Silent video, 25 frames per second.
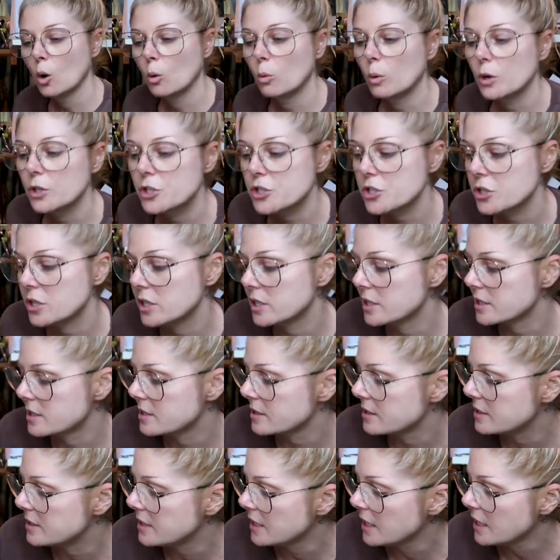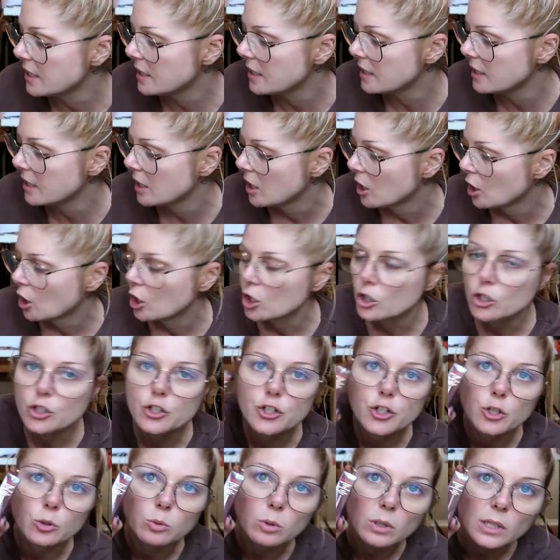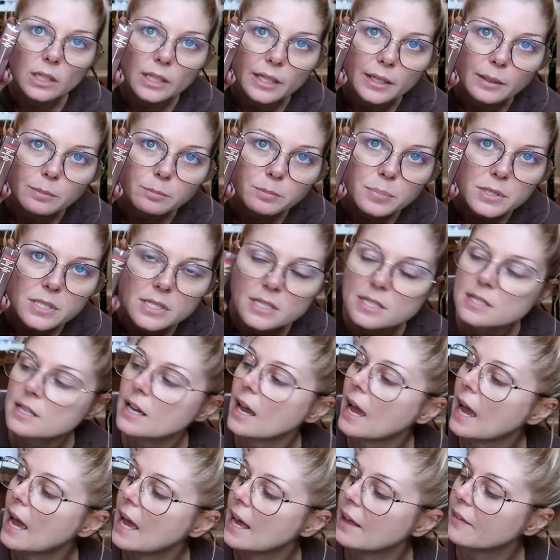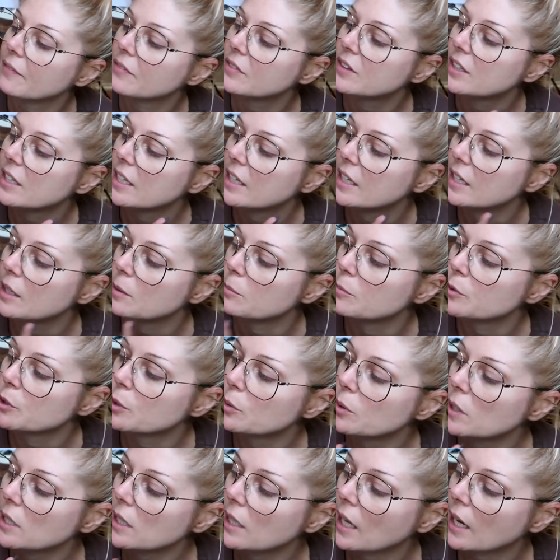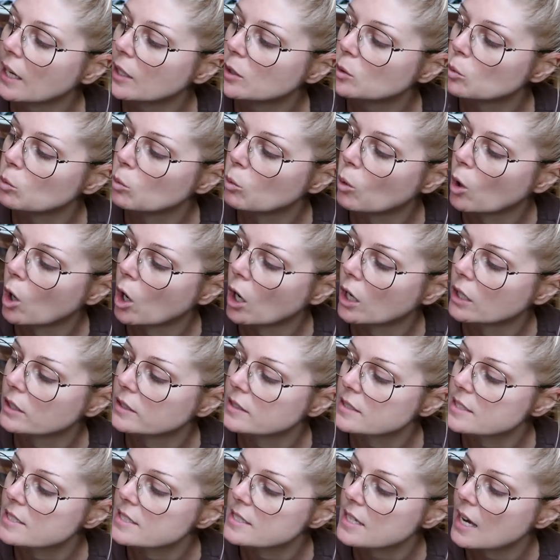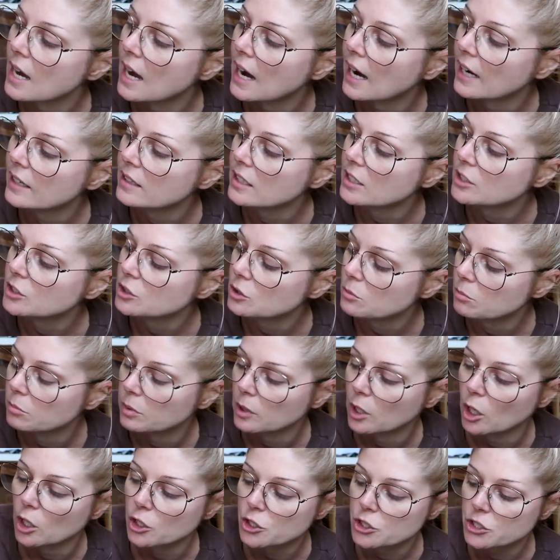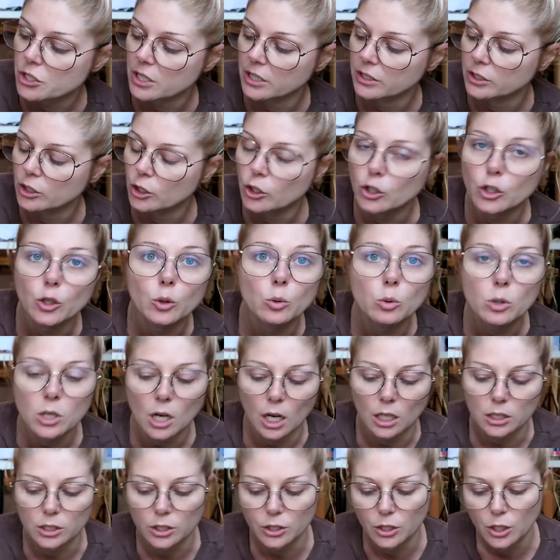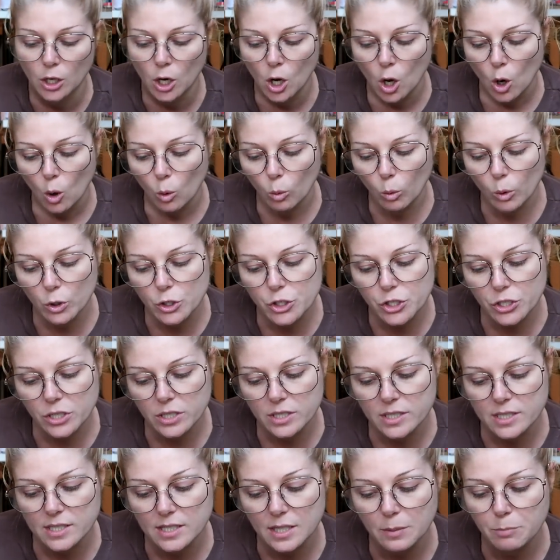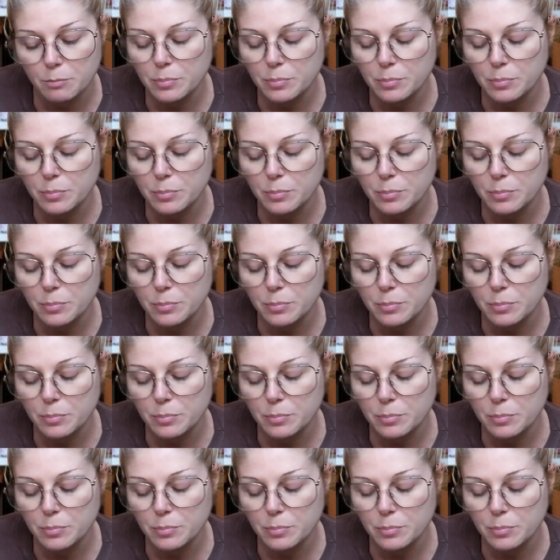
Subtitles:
which is the Jewel Lips and the Beauty Light Wands Highlighter Blush in the new color, which is the